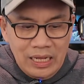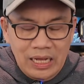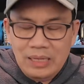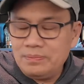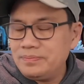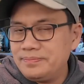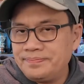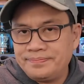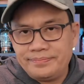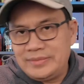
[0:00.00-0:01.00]
I
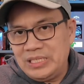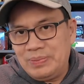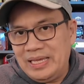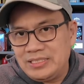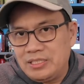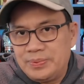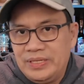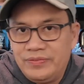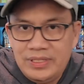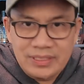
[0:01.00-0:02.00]
didn't pay
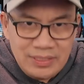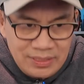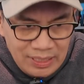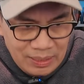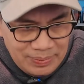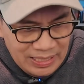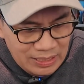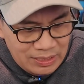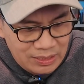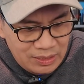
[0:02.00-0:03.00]
SRP for this. I
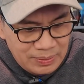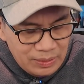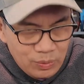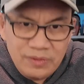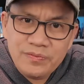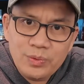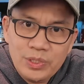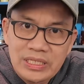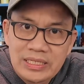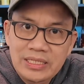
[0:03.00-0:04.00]
paid about
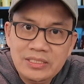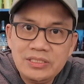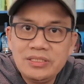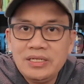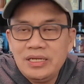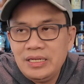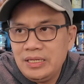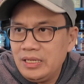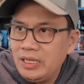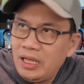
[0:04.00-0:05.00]
$140 each.
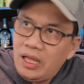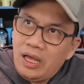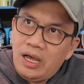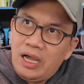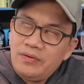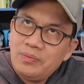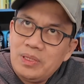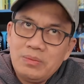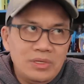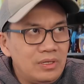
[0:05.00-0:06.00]
I
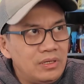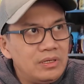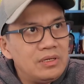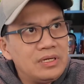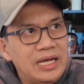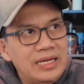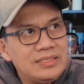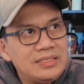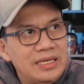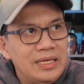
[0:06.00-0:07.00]
remember the guy
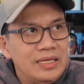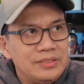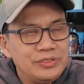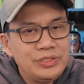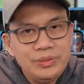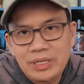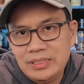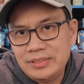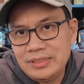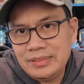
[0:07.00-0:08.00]
saying they're
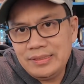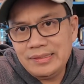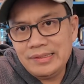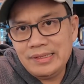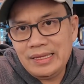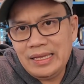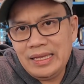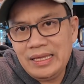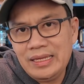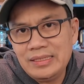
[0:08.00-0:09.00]
$200,
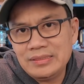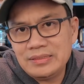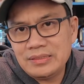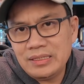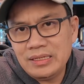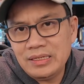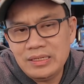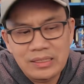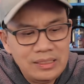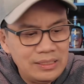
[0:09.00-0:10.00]
and
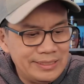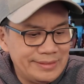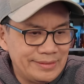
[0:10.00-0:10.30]
I